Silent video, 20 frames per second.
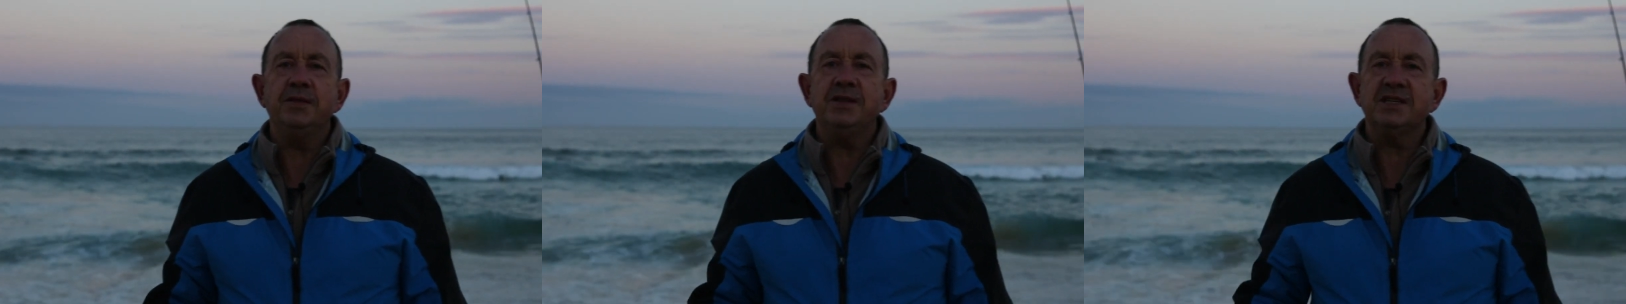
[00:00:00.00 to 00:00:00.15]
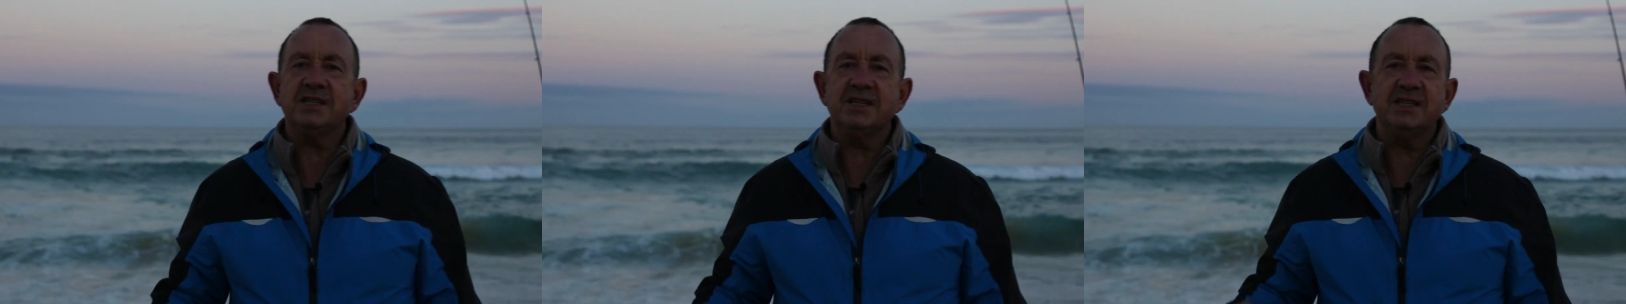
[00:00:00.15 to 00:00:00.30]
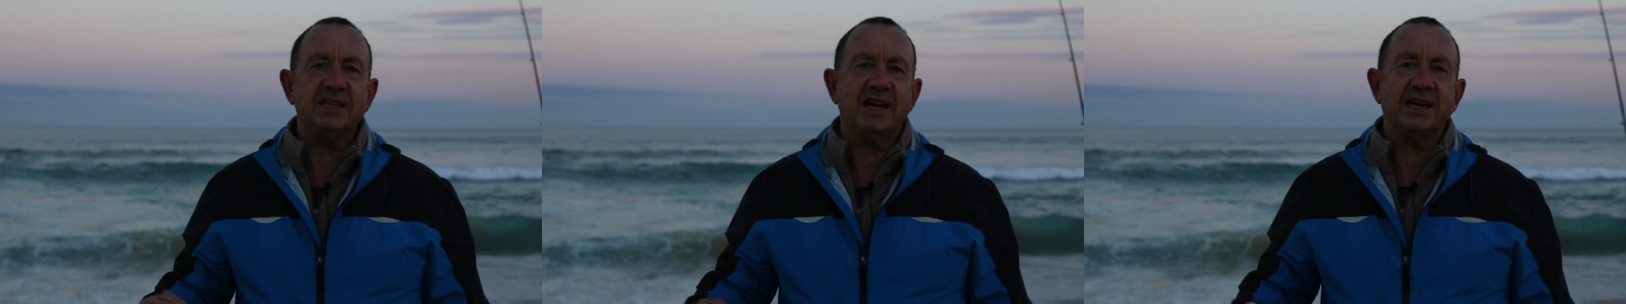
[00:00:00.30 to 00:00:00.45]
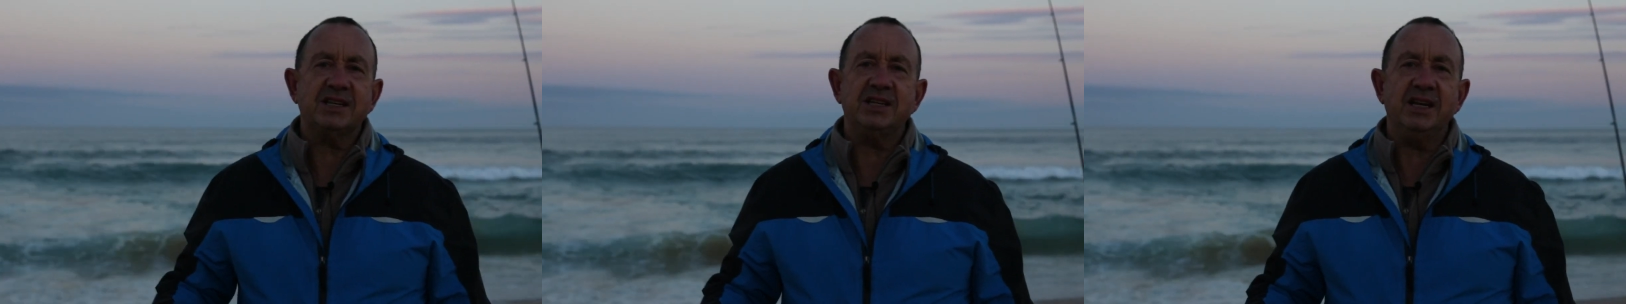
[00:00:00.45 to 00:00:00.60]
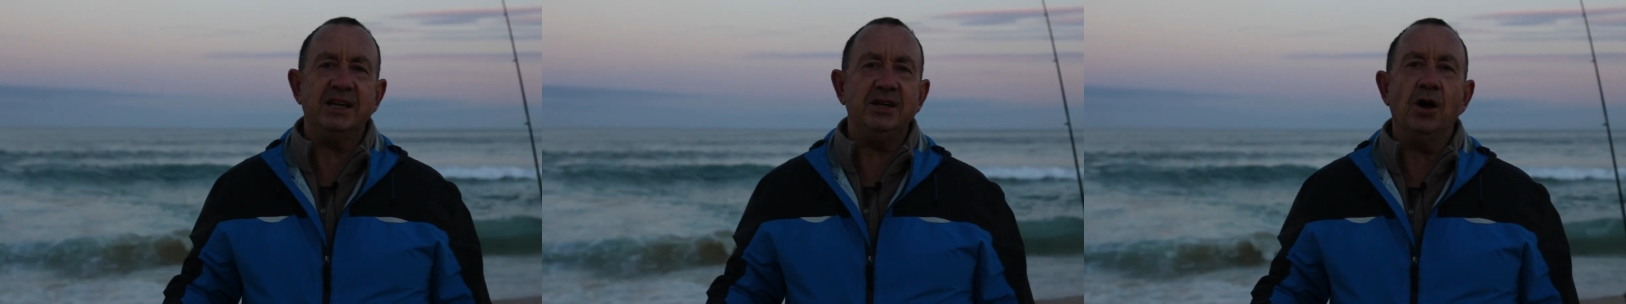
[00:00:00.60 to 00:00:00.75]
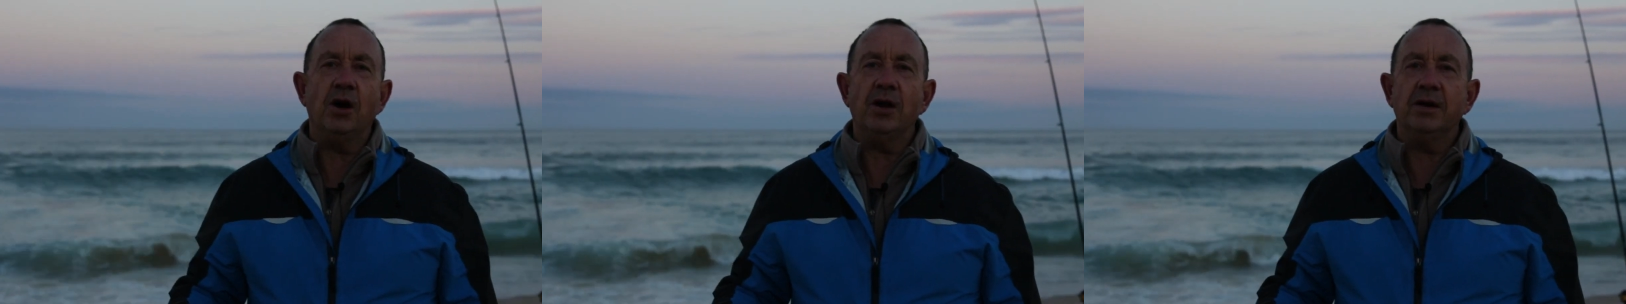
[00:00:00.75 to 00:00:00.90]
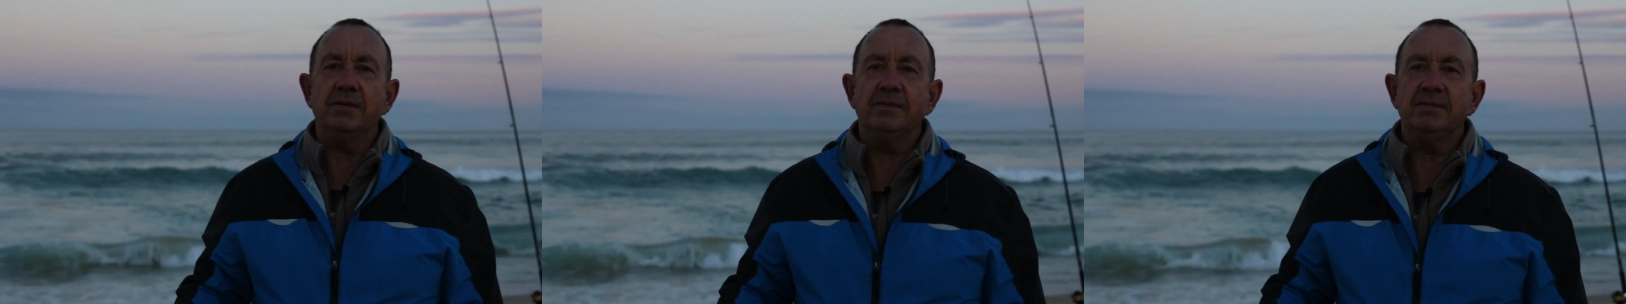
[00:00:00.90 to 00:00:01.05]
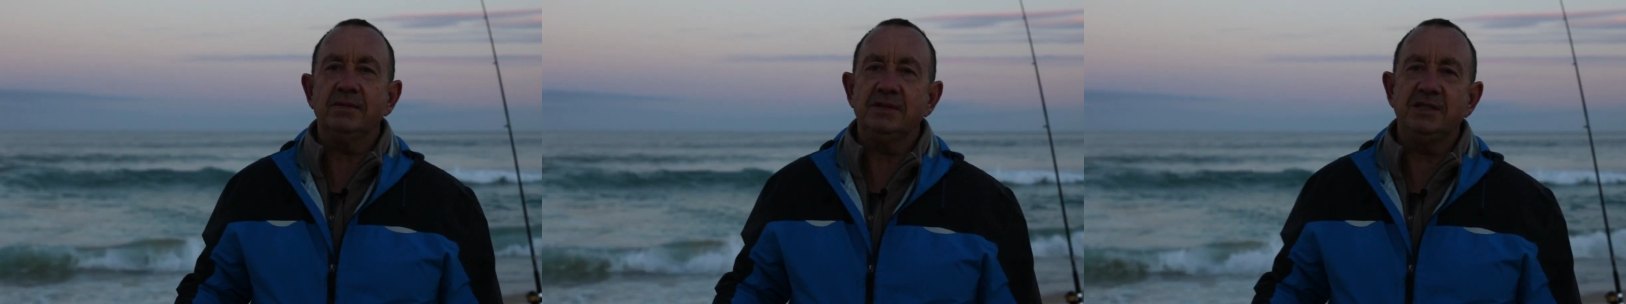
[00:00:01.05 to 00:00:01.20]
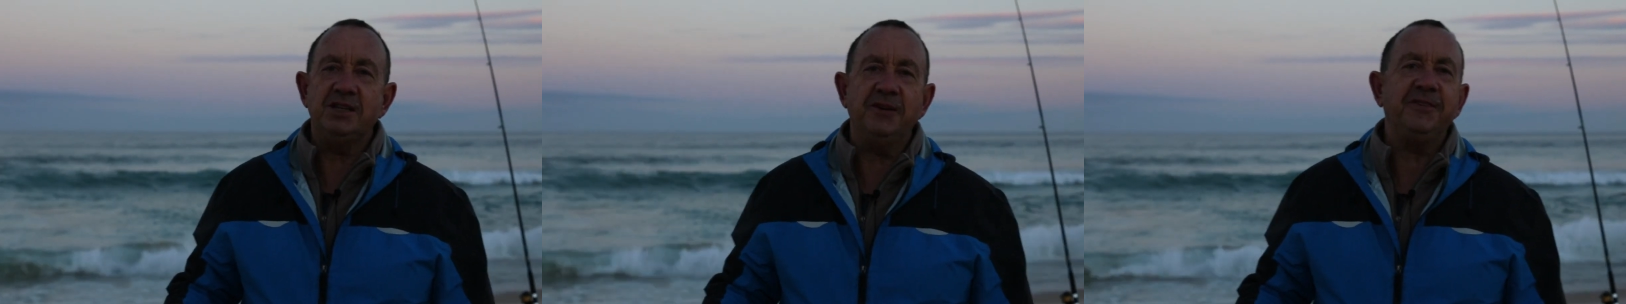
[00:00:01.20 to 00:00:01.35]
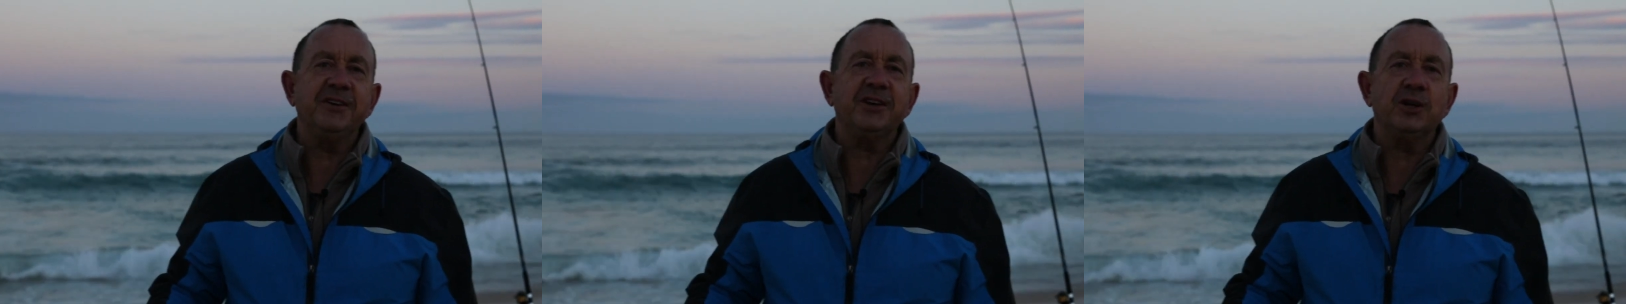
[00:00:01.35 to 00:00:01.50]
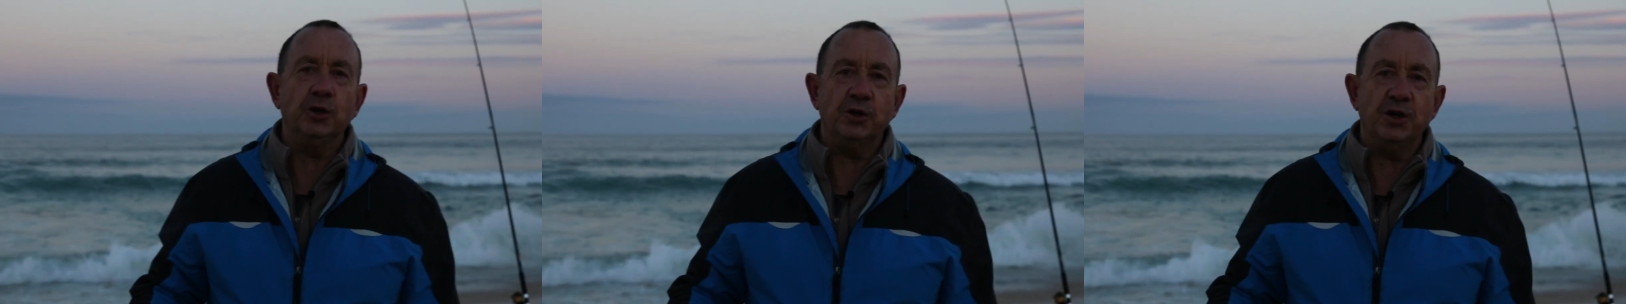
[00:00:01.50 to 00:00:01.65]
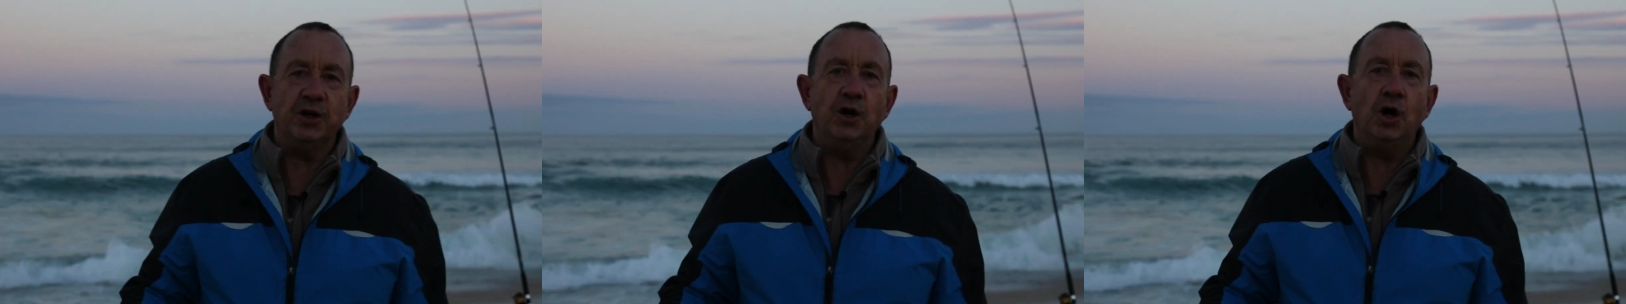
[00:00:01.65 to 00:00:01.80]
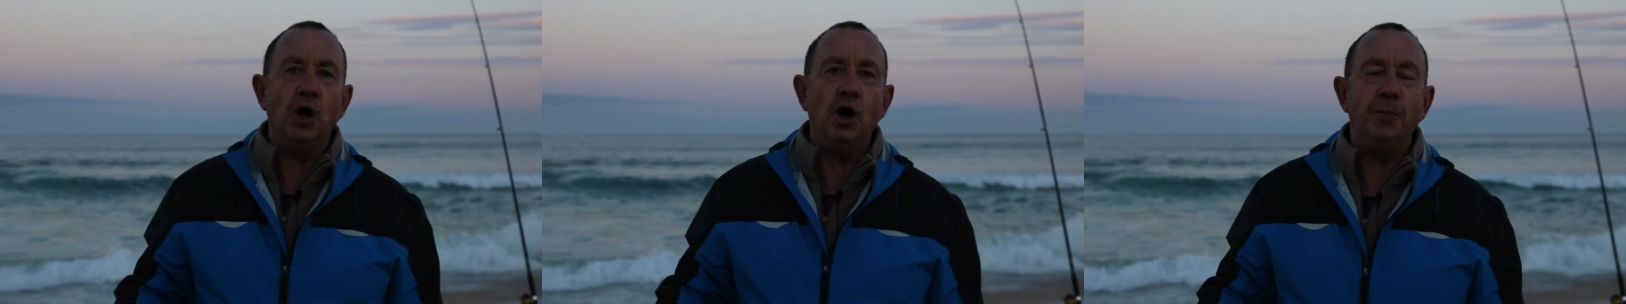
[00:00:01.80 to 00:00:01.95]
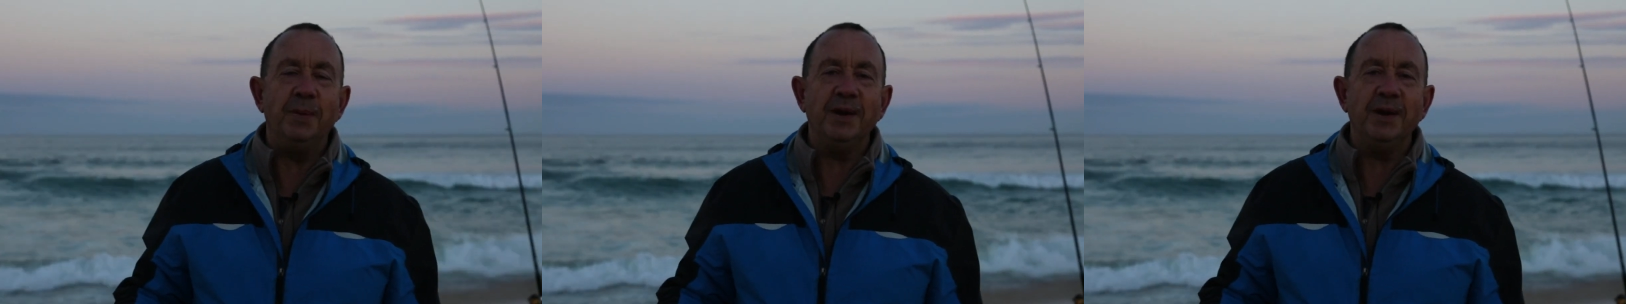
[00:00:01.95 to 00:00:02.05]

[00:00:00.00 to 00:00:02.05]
this is actually not difficult at all